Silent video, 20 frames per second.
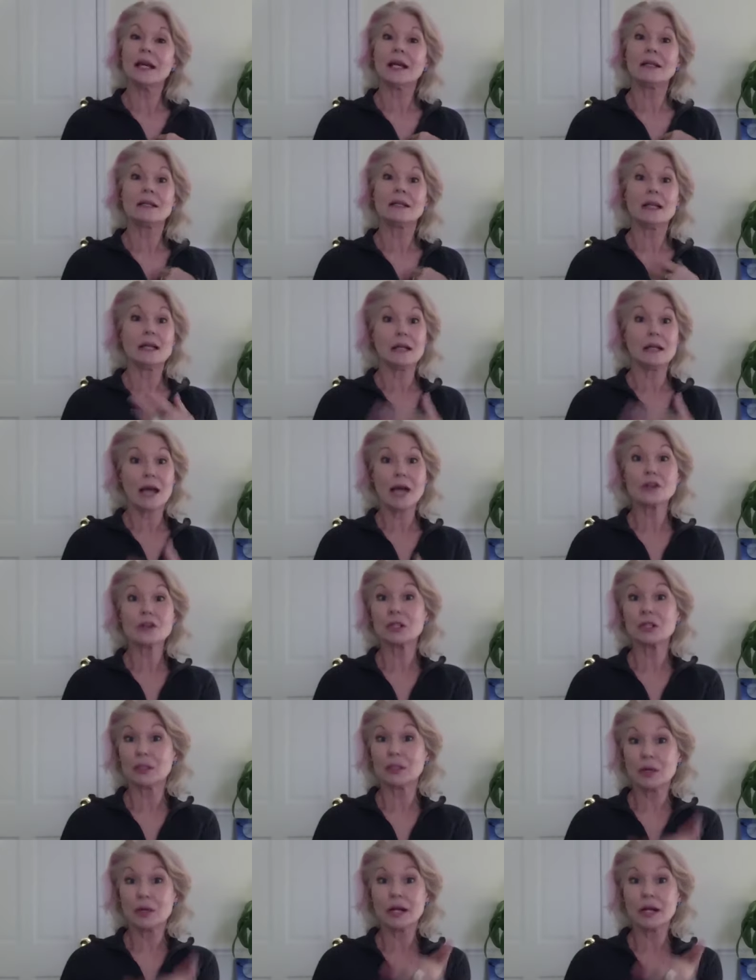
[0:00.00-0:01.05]
and
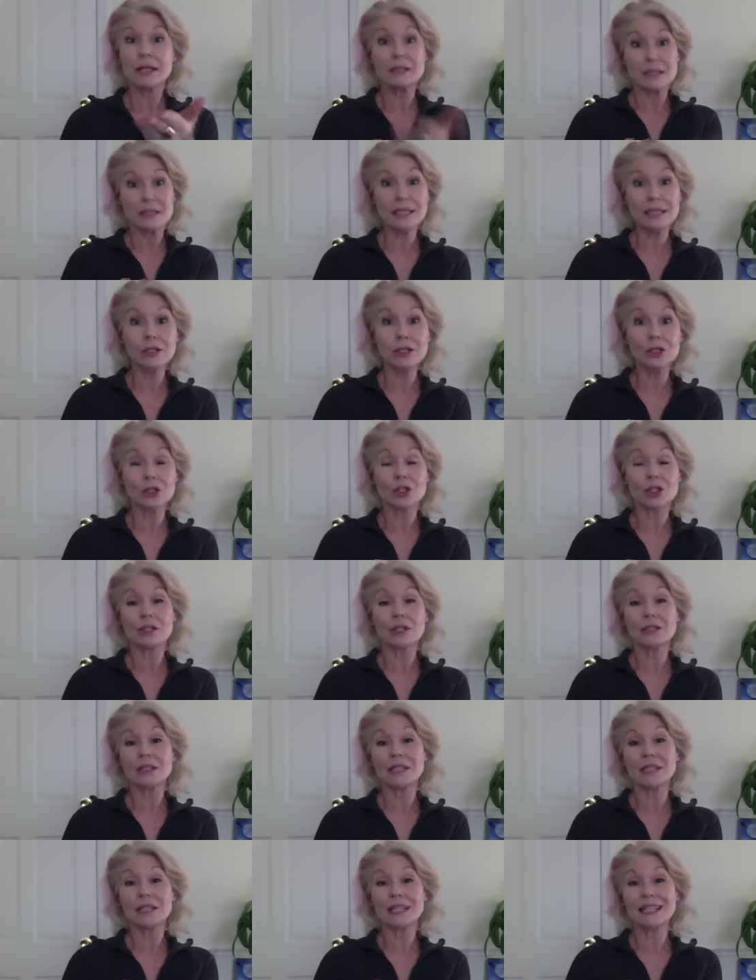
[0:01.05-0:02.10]
actually what I did
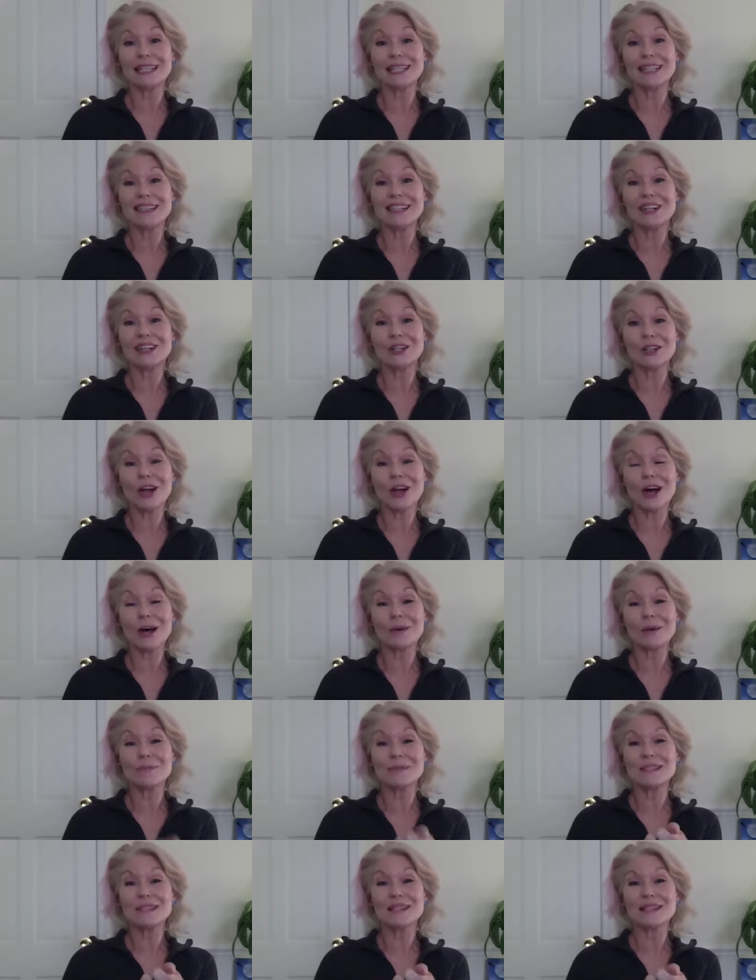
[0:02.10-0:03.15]
learn in the
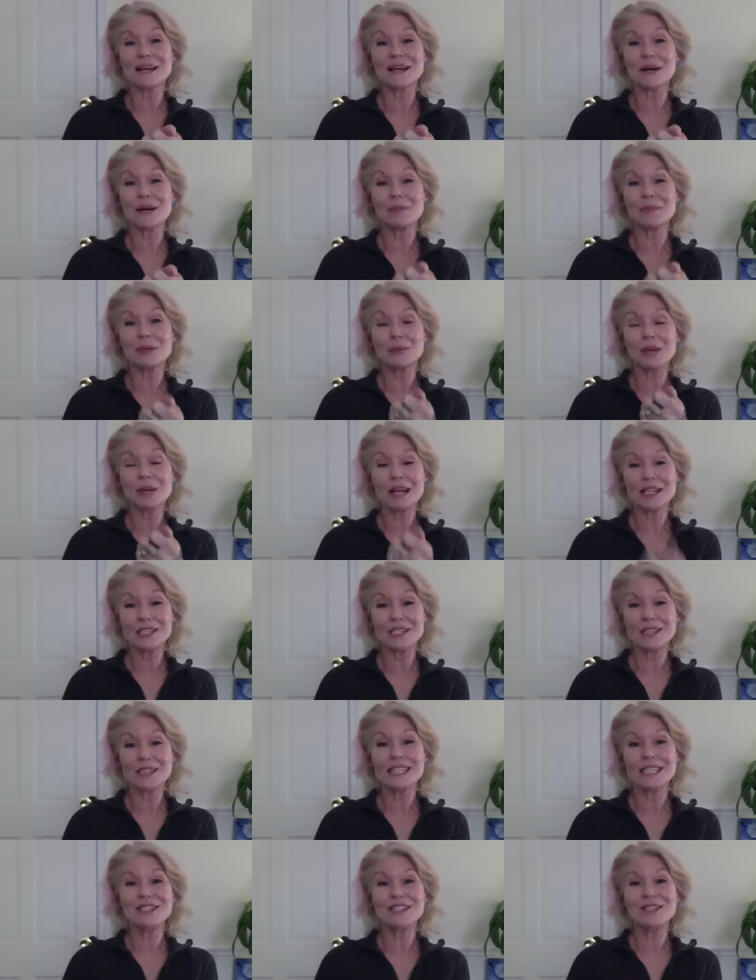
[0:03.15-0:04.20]
clubs, and what
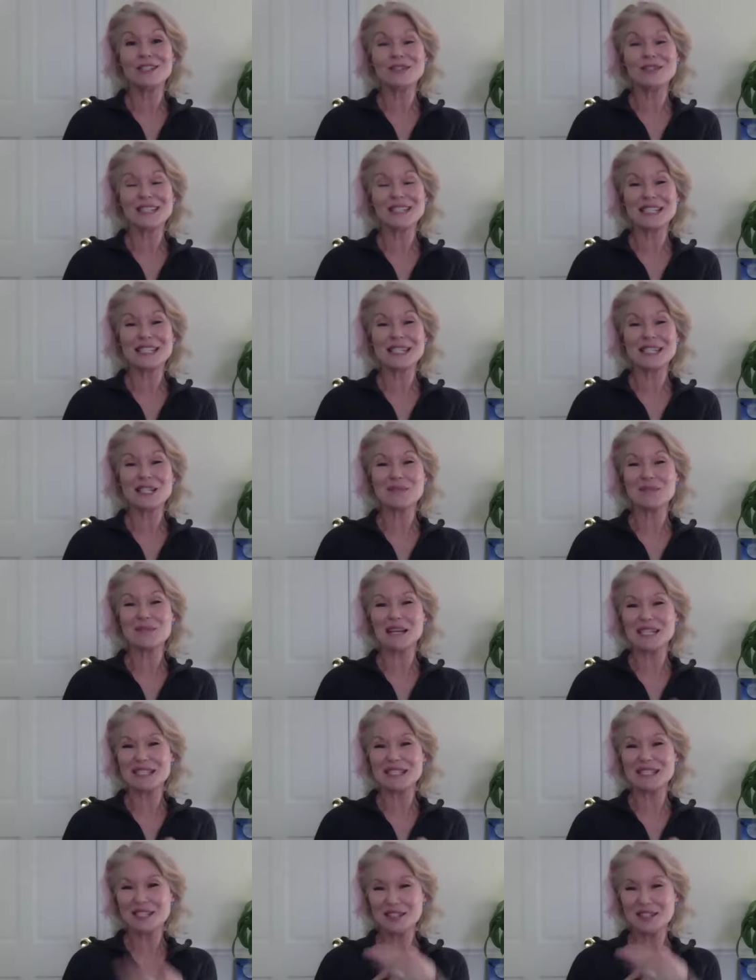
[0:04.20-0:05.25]
I used to teach
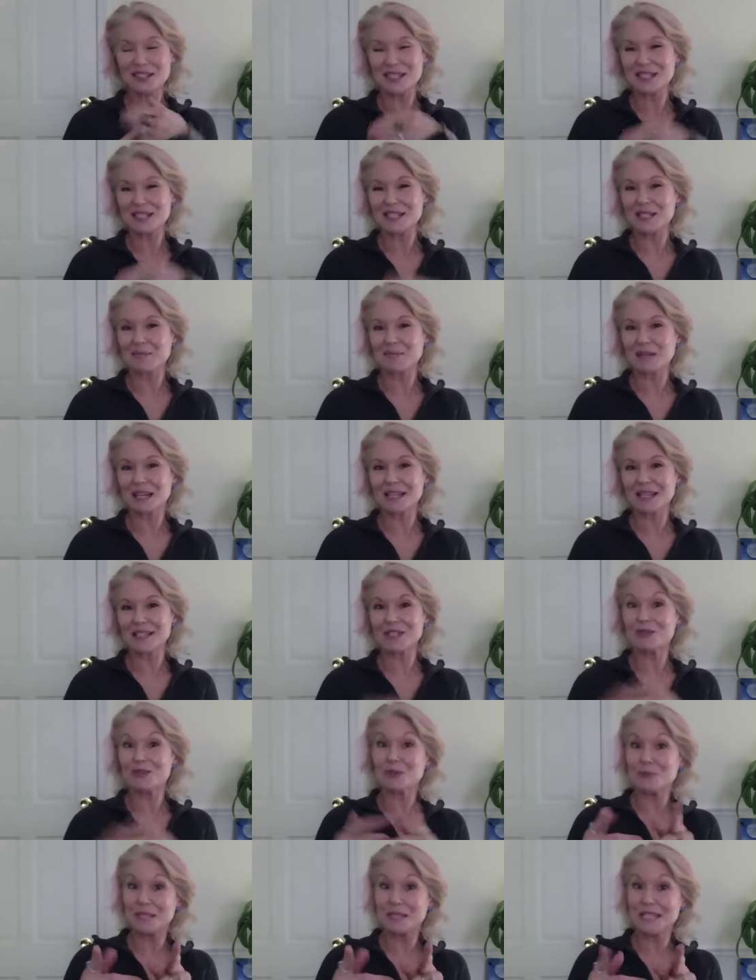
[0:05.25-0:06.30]
my students, my
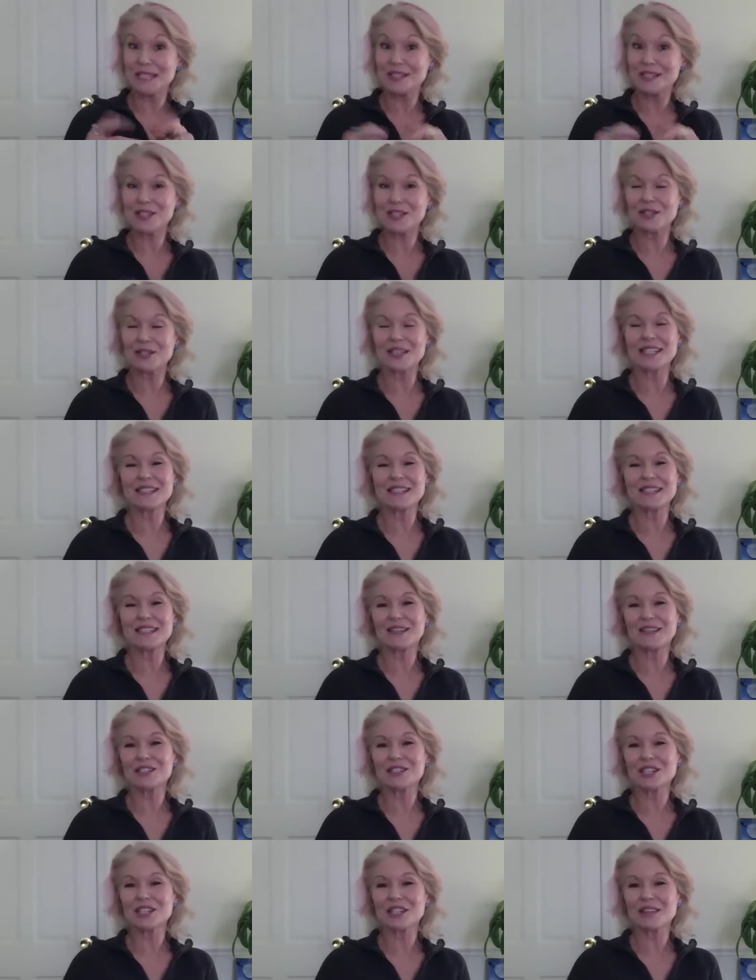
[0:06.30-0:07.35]
strip tease students,
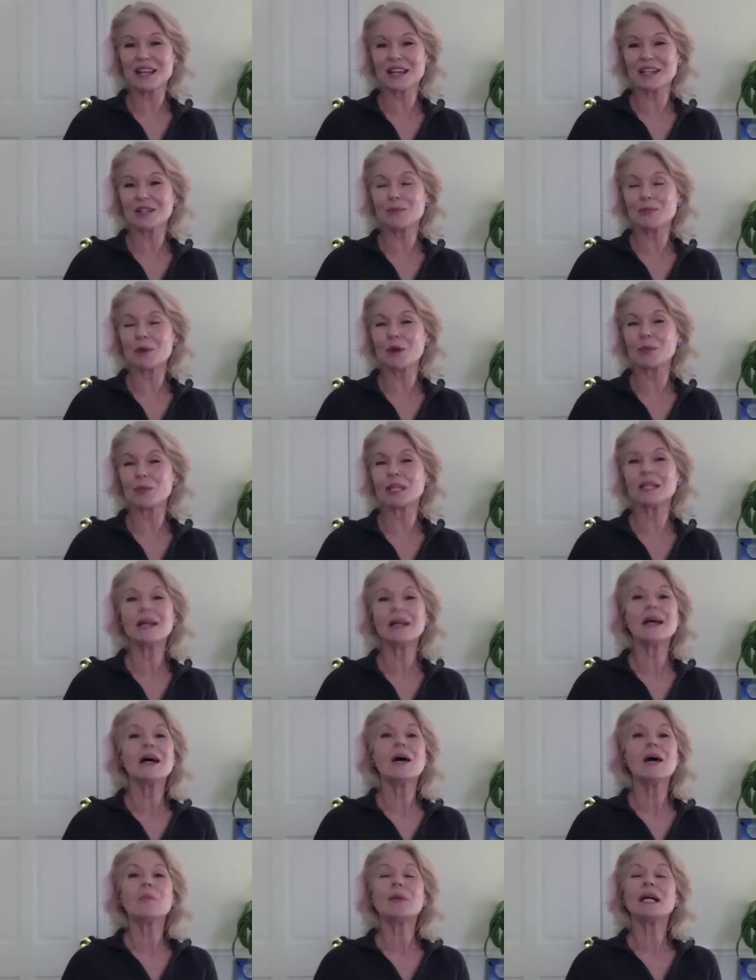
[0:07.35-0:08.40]
and I'll share that in a moment,
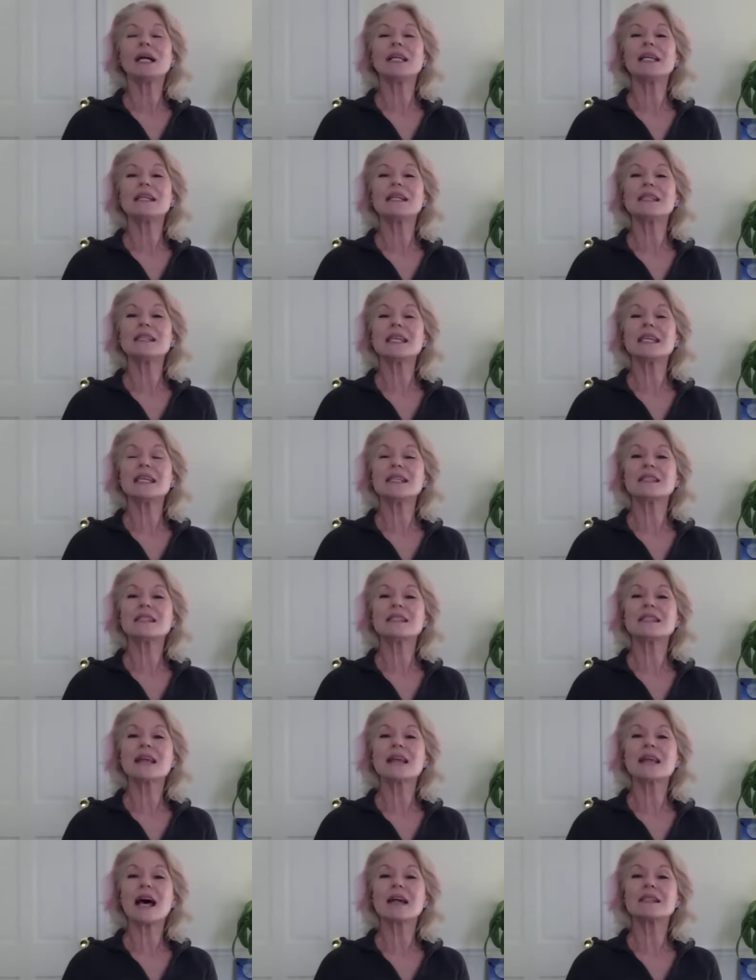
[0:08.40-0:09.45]
but it
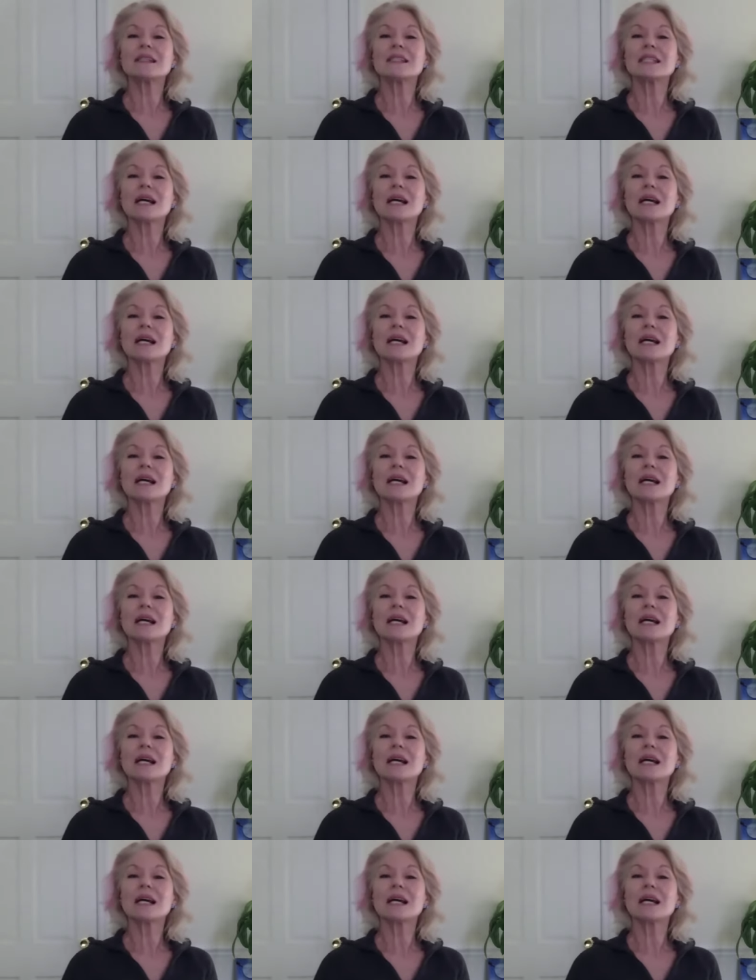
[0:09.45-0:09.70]
is that